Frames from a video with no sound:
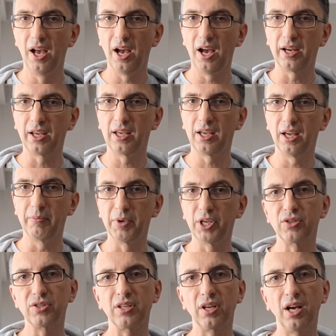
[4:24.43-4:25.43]

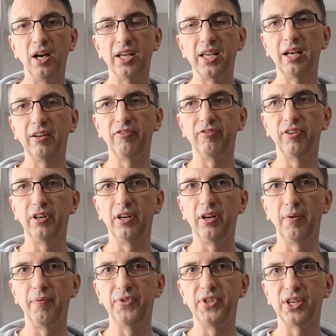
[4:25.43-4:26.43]
Because I have
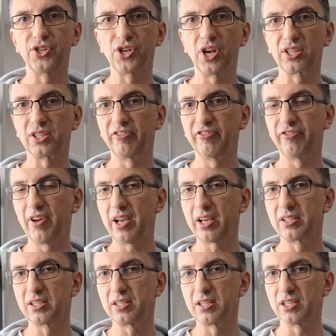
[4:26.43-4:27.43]
the HX
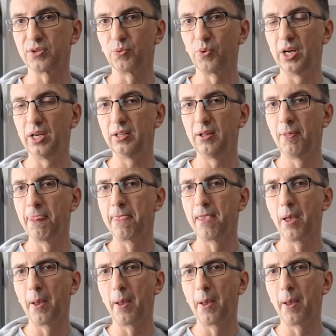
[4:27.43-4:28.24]
effects as well,